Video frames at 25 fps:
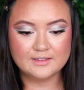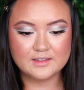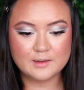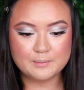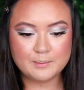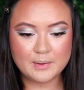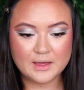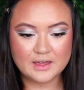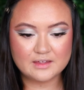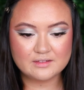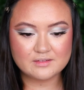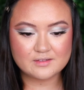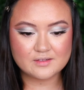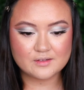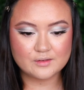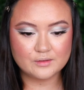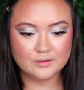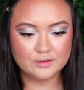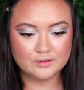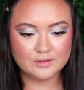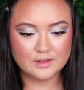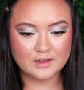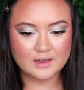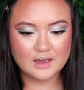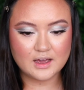And the
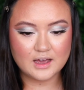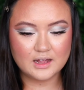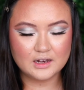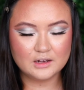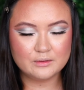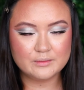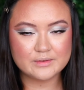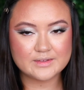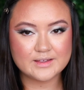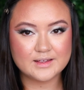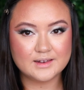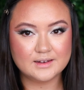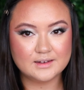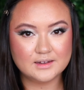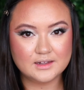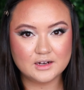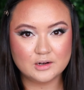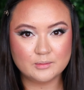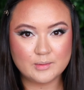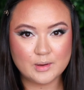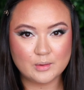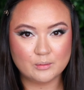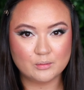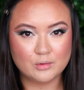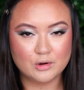pencil, the color was a
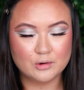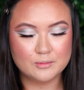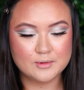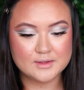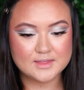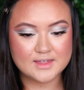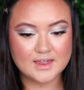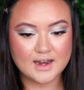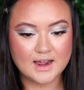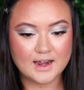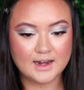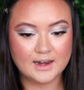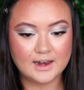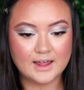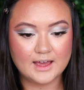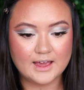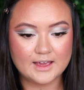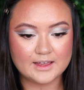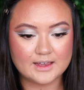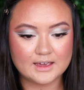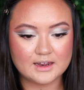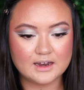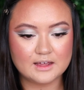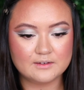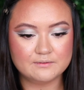little bit warmer than I
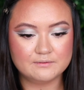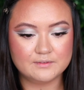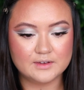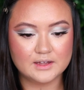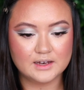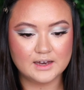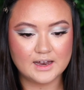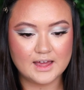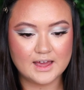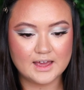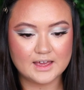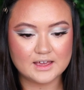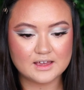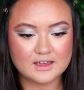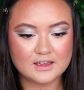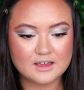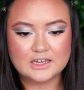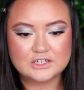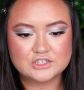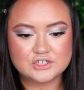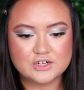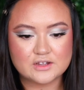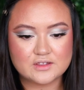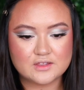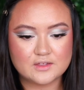like, and I feel like
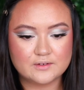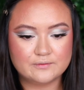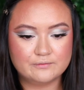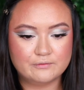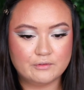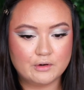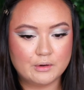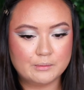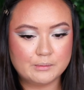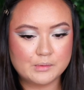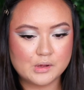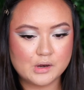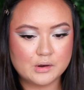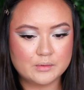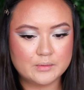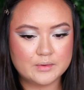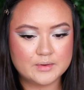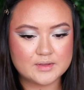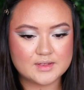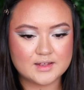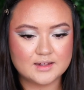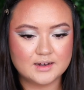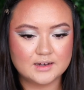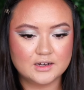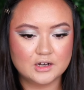it's just the formula
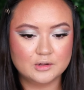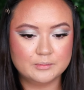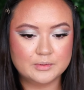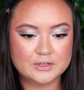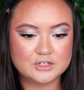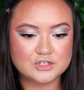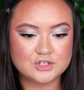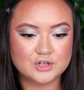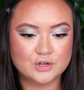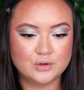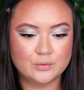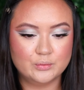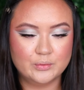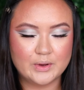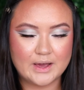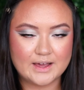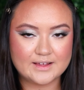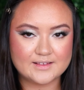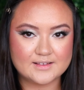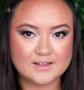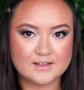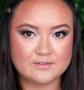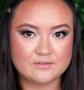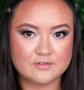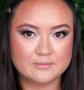was a little bit too
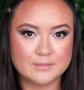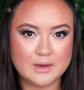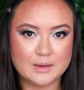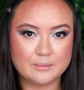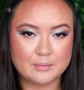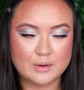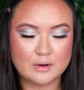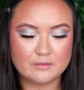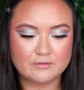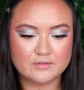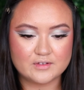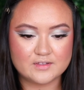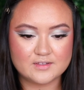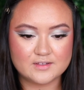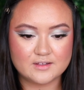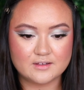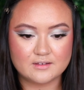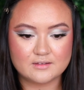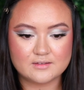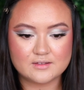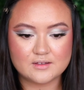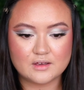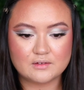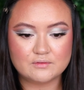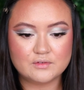waxy for my
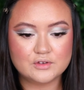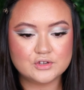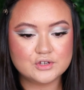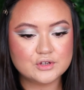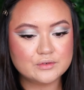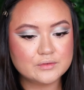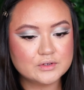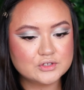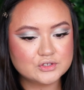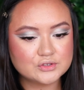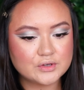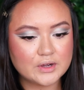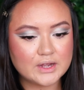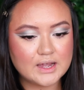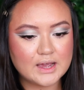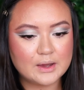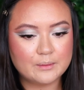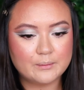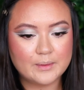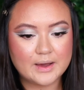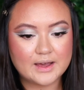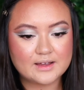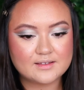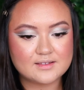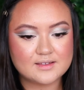preferences. So if you do enjoy
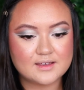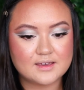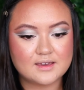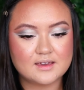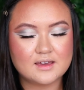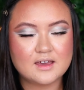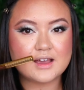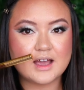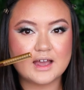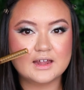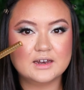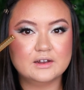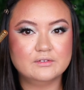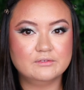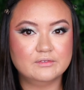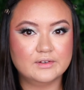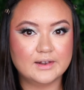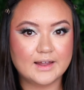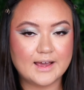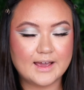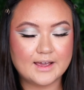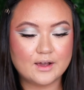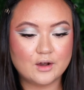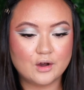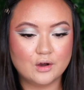a waxy, kind of
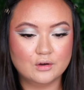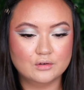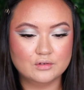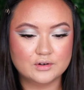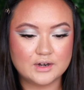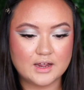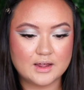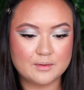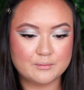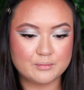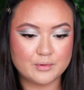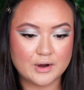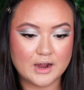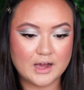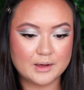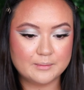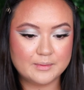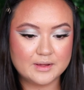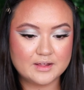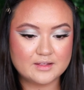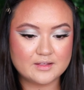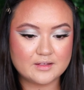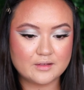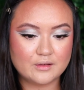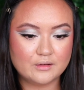light holding brow
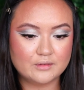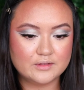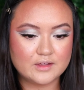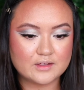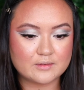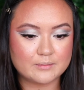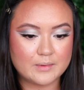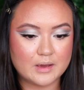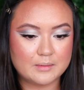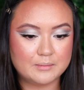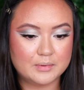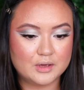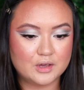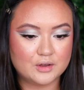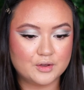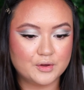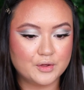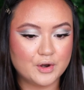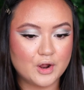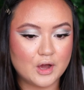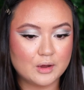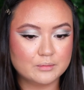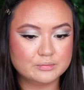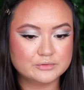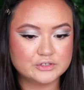pencil, this might be a
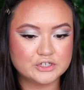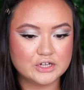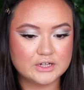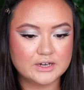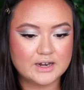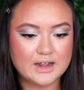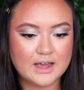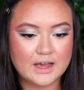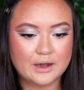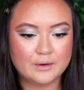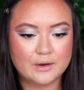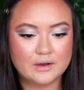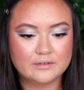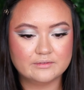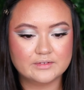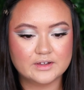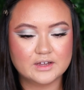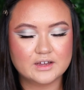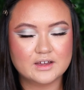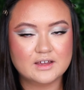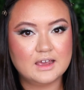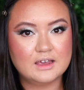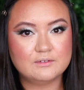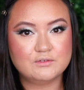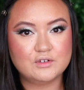good option.
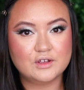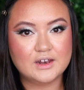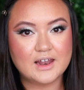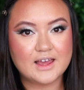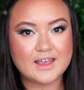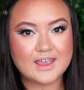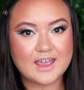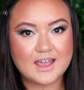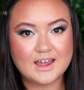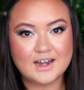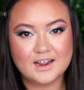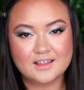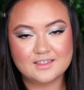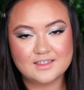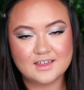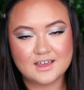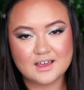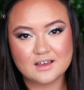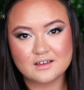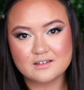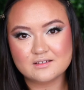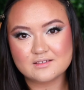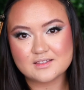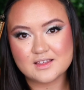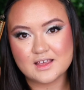However, if you like
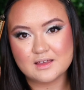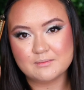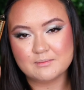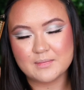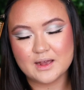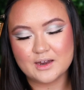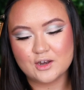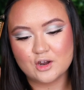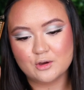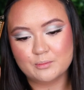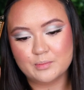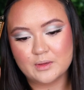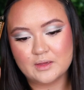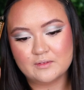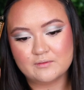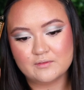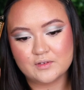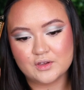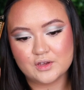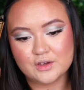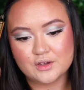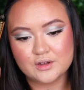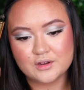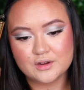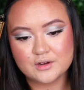anything else, it might not be
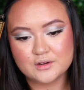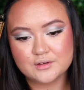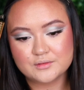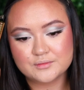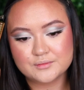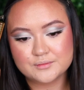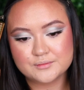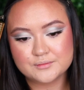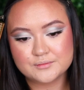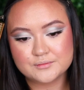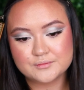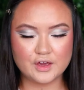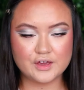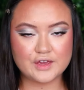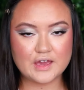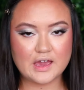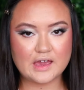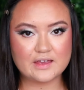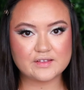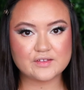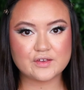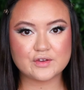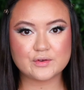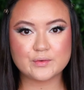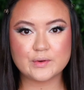for you.
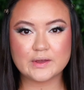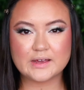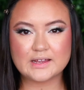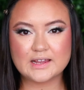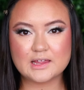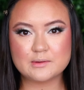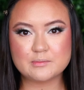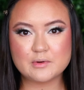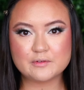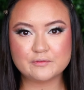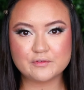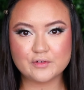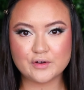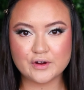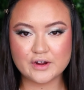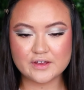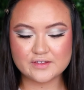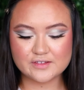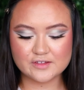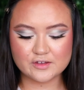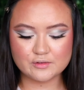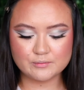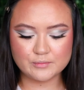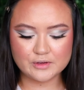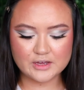Okay, so quickly before
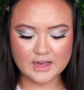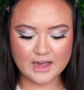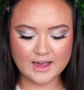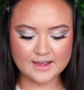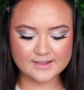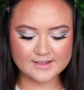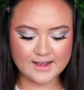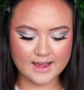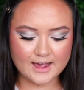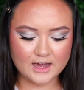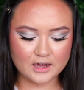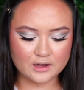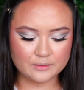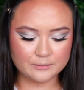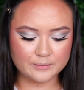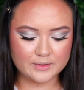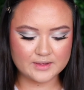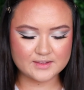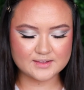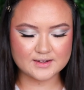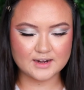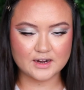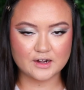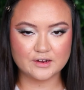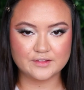I zoom you guys out and
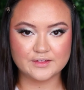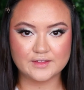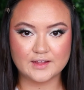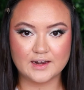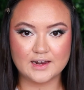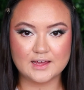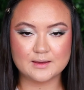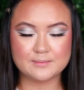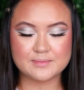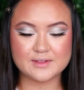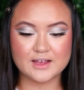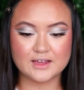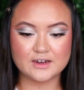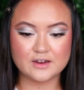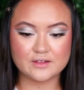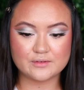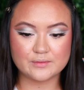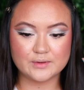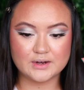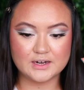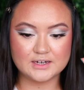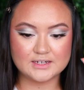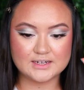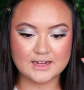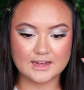we start on the lips, I
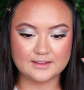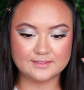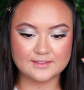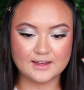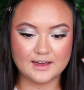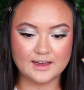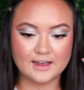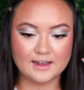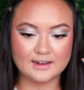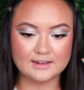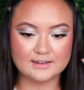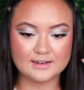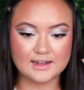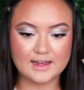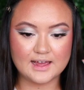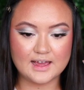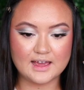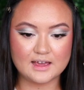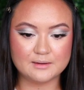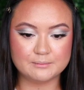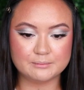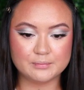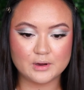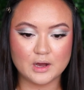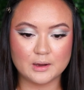just want to take the
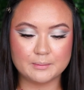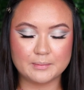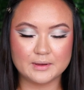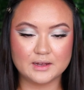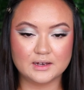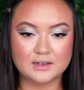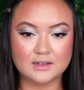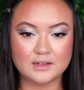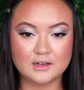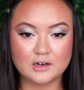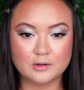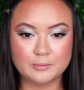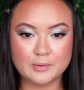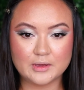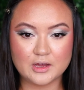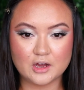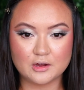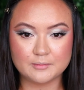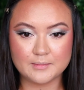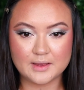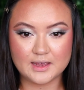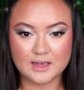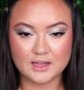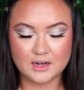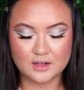highlight and pop a little bit
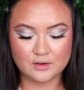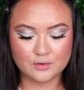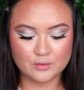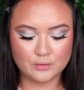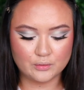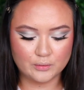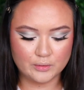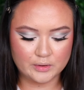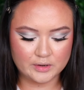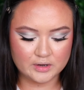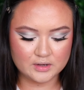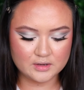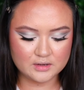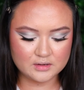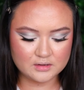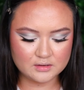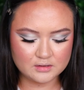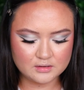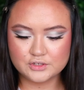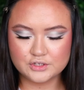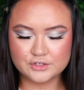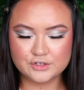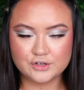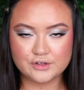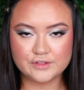on my inner corner.
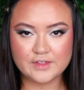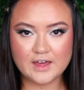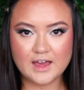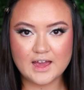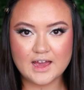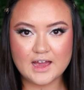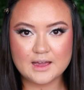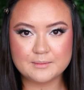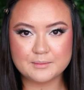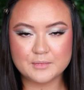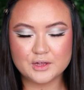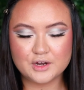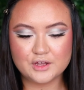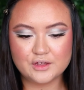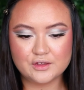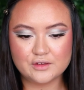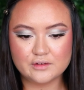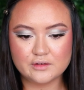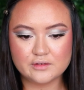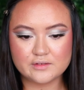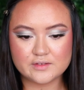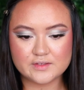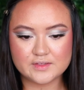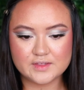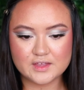To do that, I'm going to
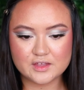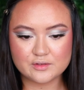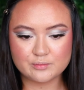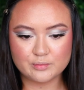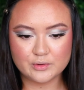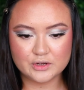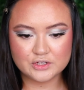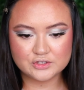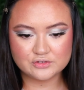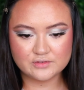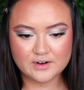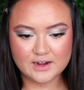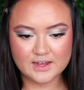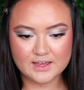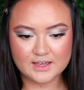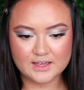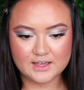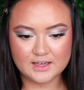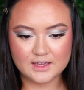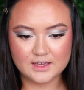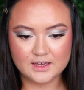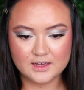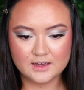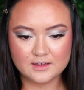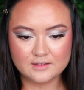use this brush right
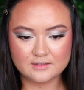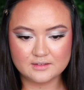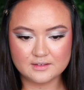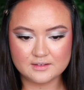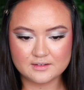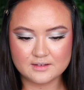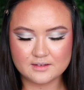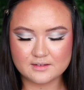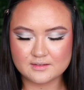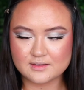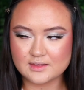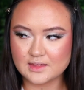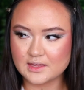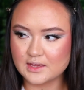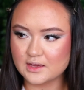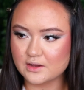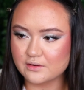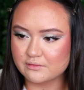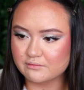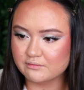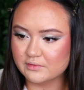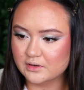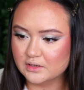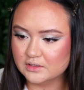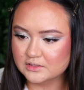here. This is
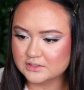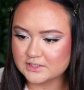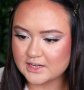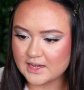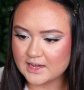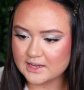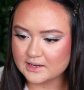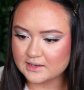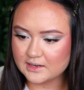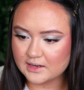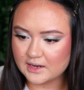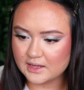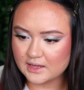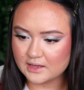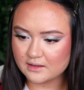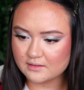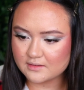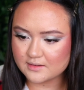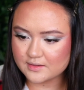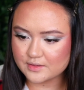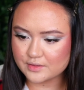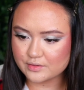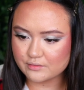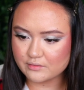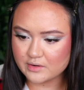the Real
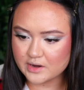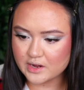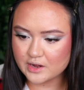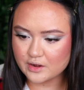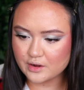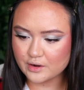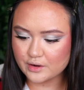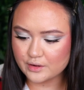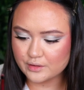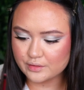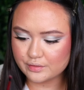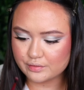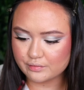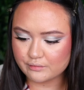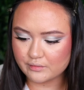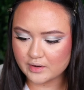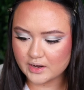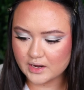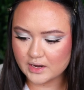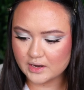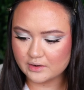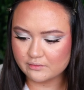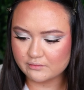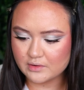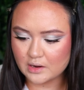Techniques
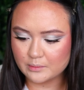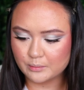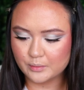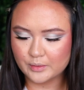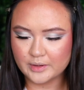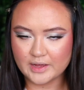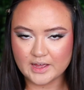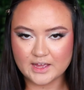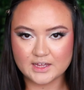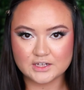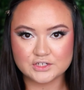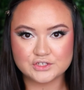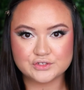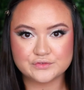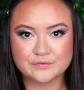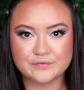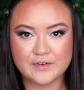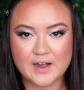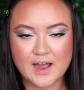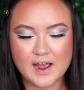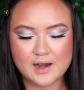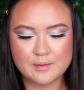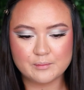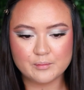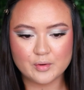303 Rebel Edge
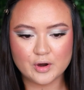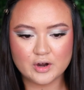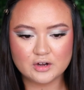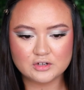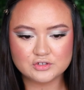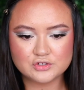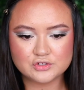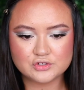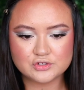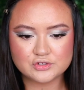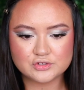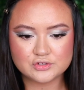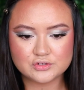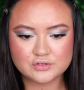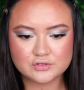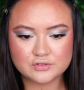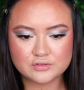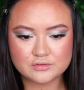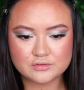Fine Brush.